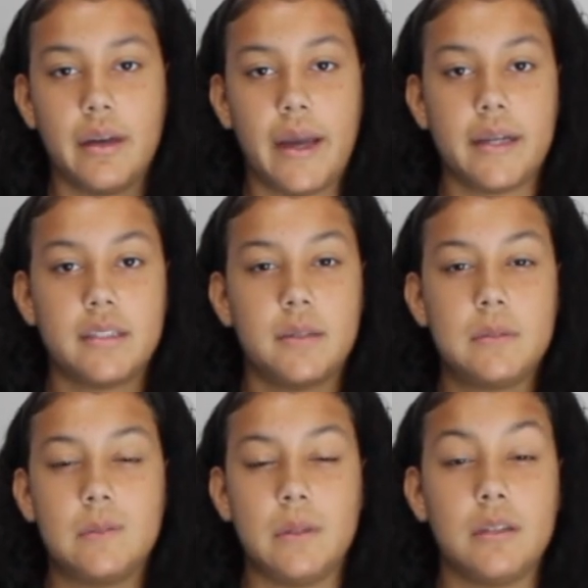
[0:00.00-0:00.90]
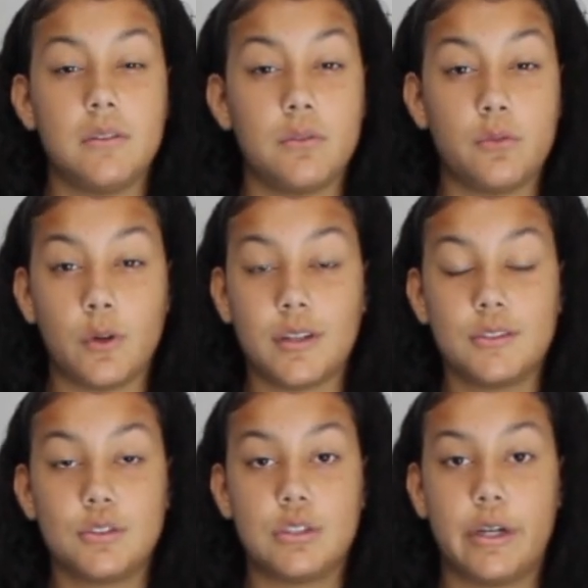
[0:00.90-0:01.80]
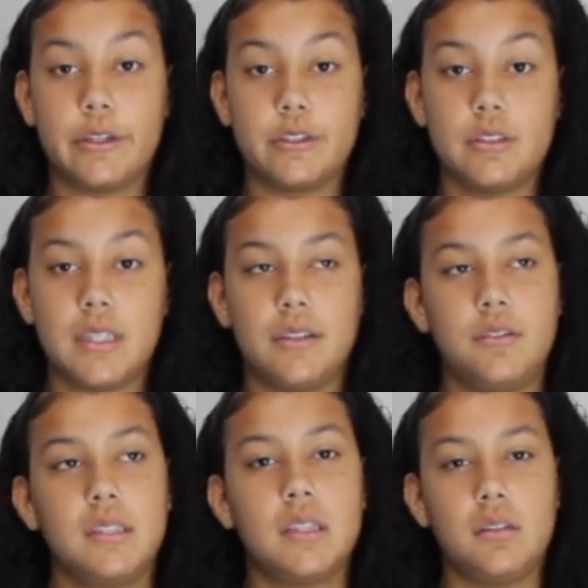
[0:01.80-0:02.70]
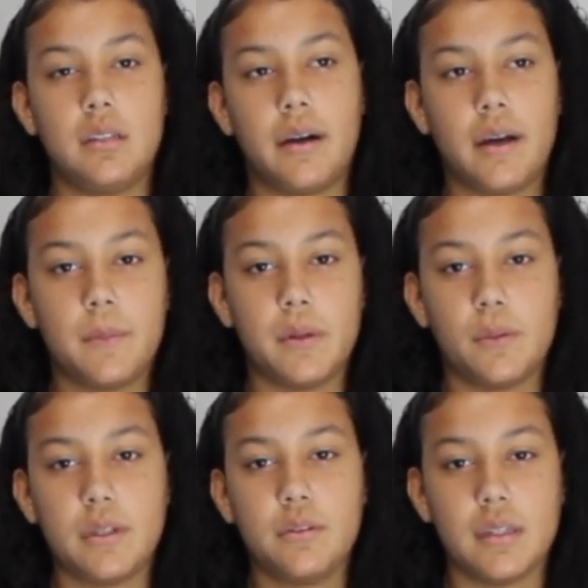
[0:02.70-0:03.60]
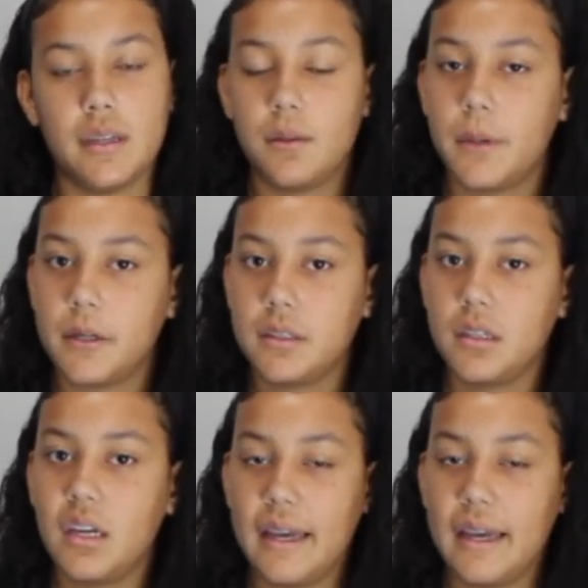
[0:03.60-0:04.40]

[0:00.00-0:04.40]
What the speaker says: added up to be $400. I know that's a lot, but when you think about it,